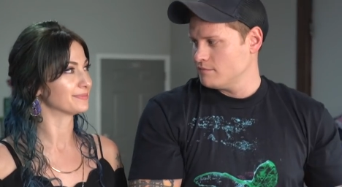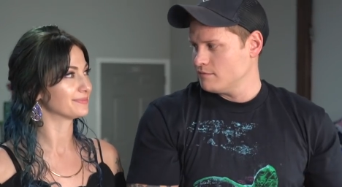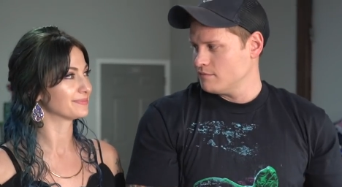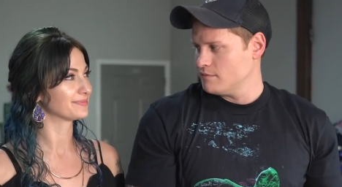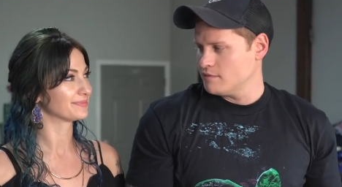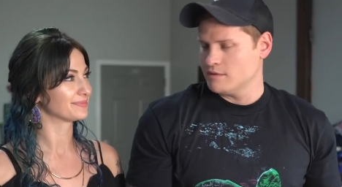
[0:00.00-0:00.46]
Speaker 1: It's
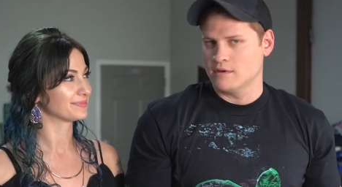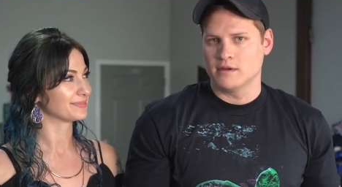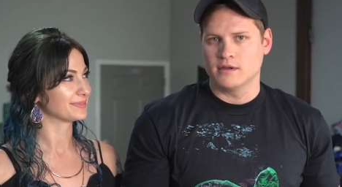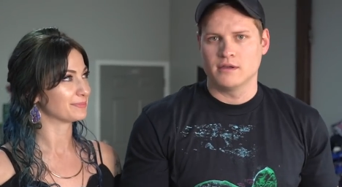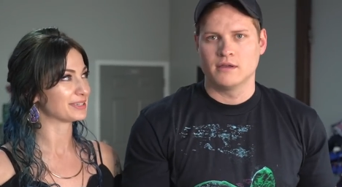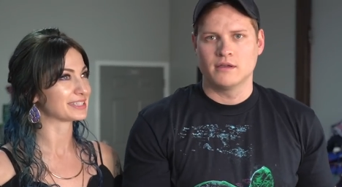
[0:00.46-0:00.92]
not cool
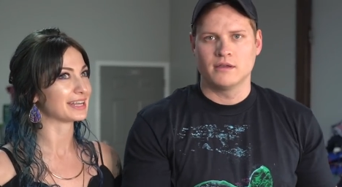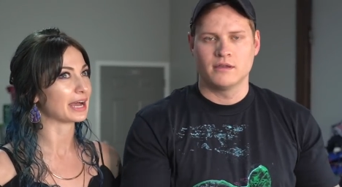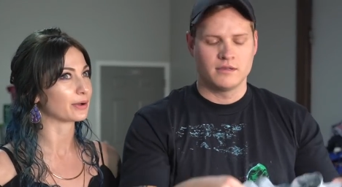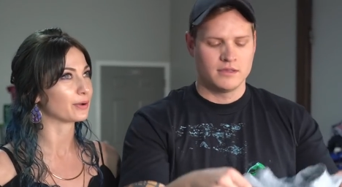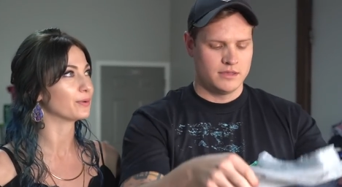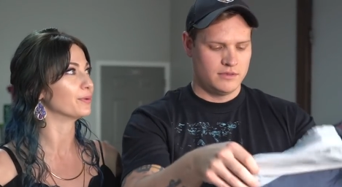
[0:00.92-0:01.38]
like but your it's
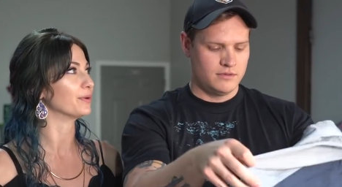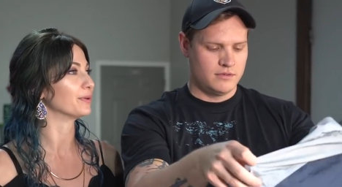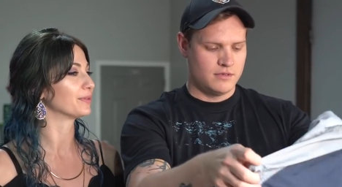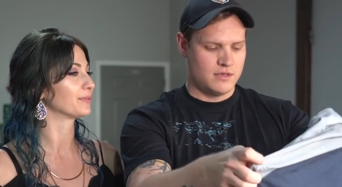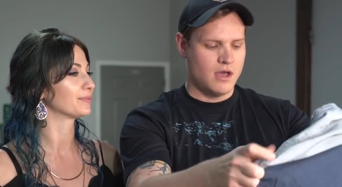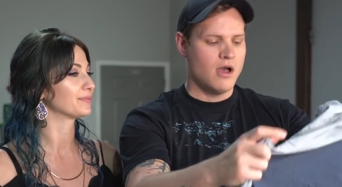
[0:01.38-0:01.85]
hat. not cool.
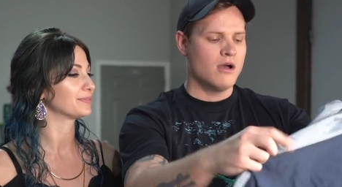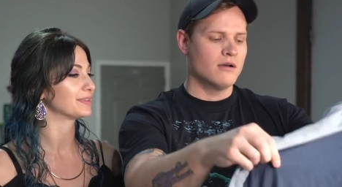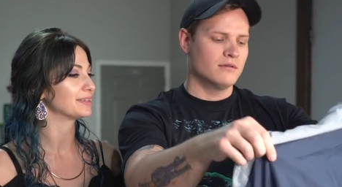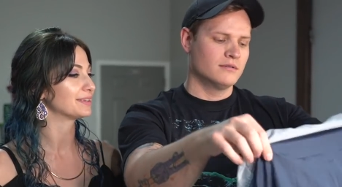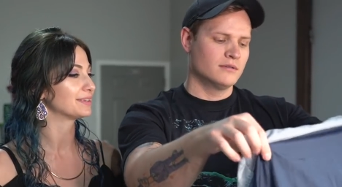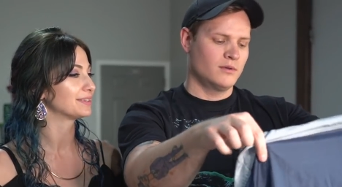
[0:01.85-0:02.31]

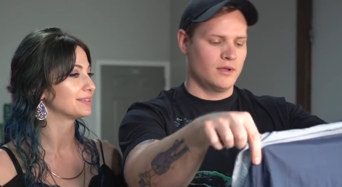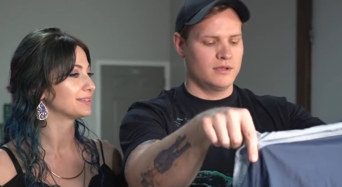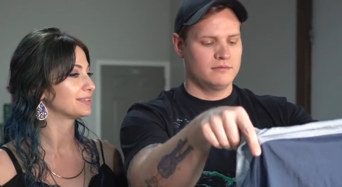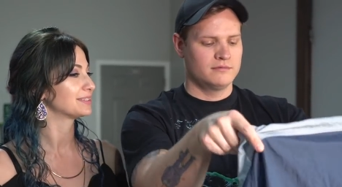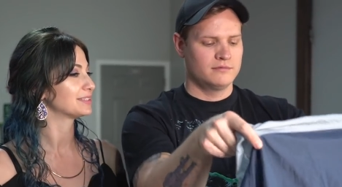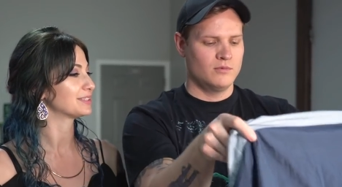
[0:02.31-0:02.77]
Speaker 2: Oh,
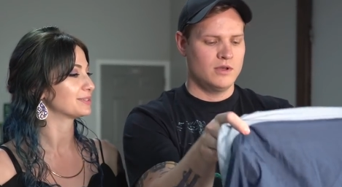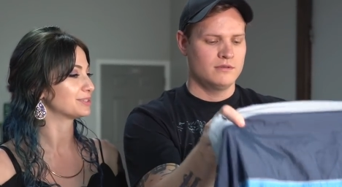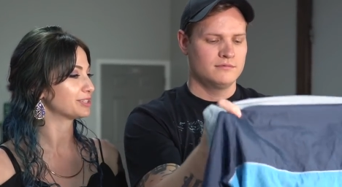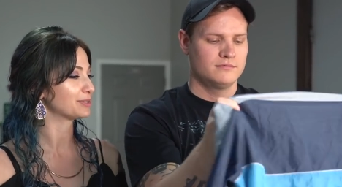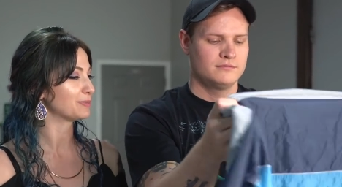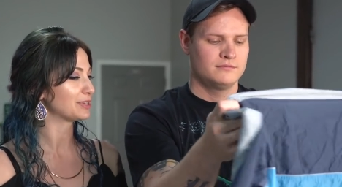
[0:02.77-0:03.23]
okay. So
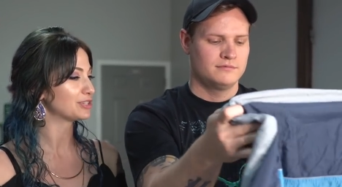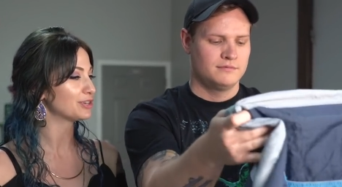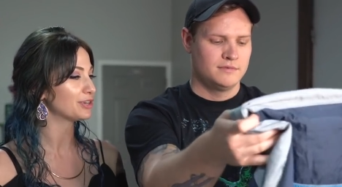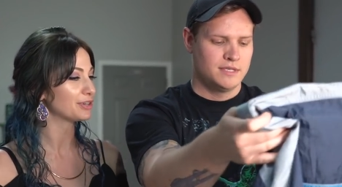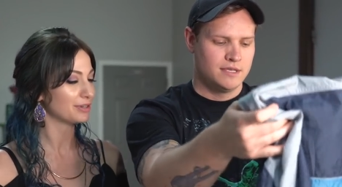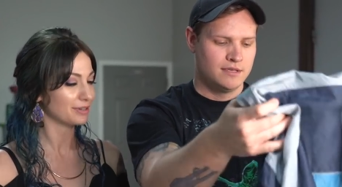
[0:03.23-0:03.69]
Speaker 1: well, just make
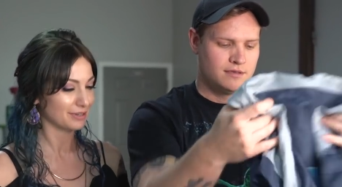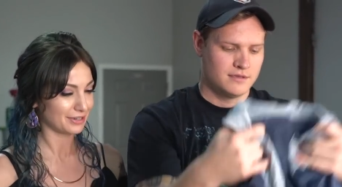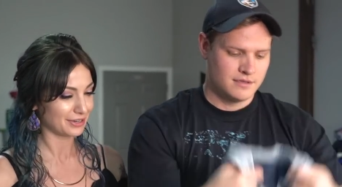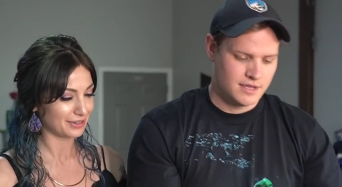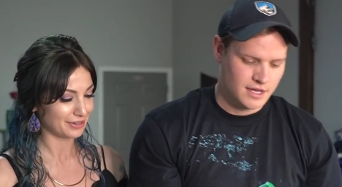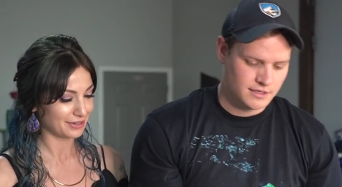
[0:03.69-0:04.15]
sure you're
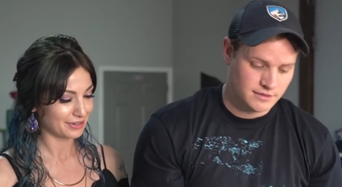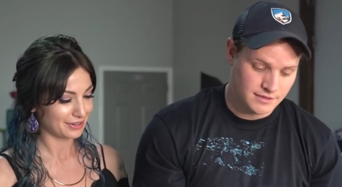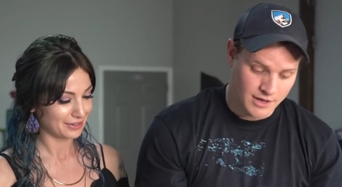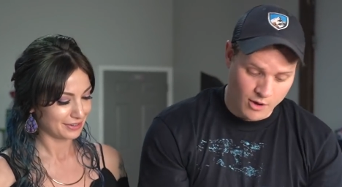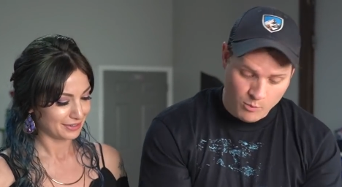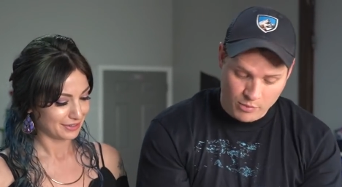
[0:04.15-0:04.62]
Speaker 2: It's
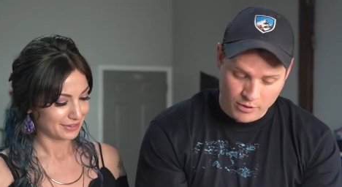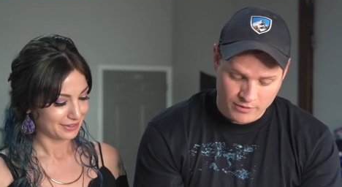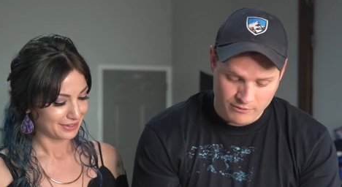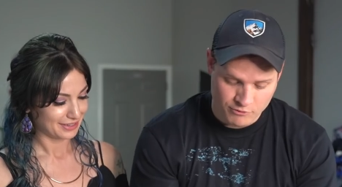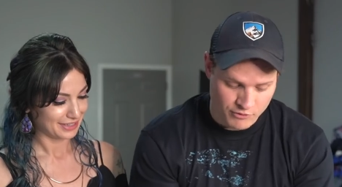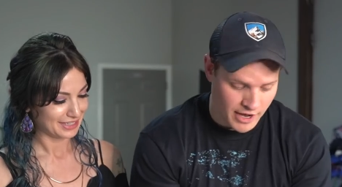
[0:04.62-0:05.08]
dope,
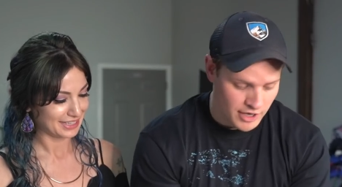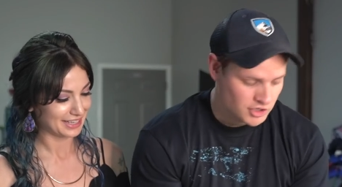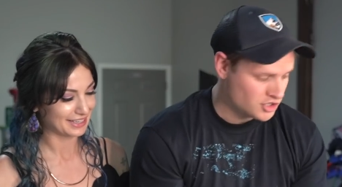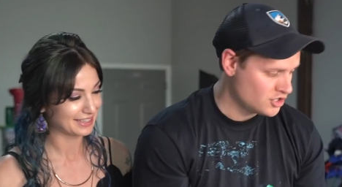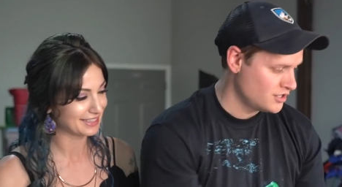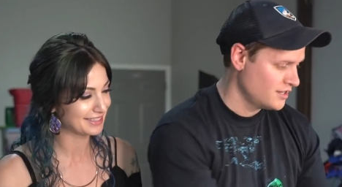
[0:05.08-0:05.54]

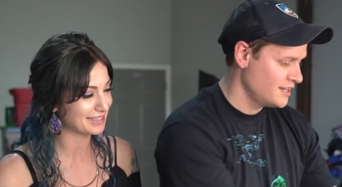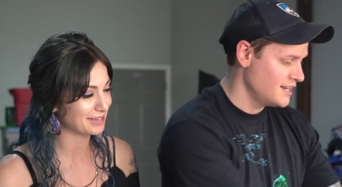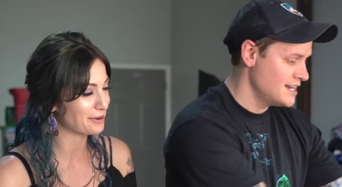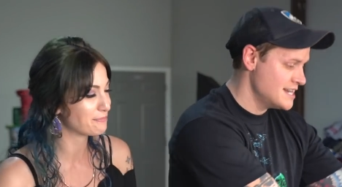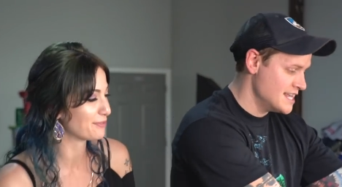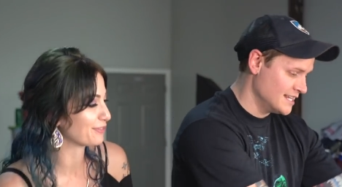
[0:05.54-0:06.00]
fresh.
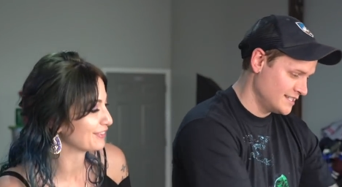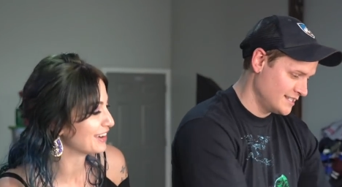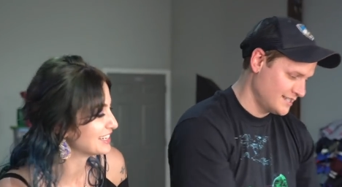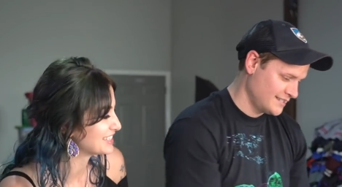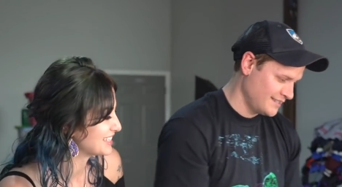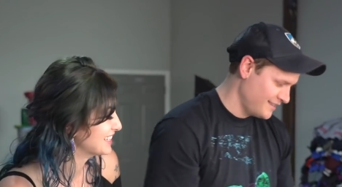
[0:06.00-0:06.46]
Dope.
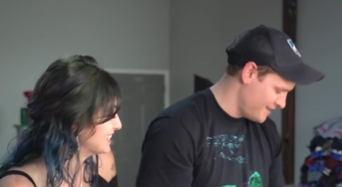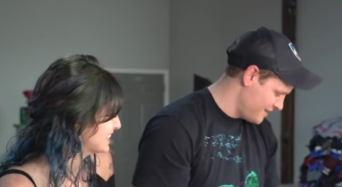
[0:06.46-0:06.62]
Nice.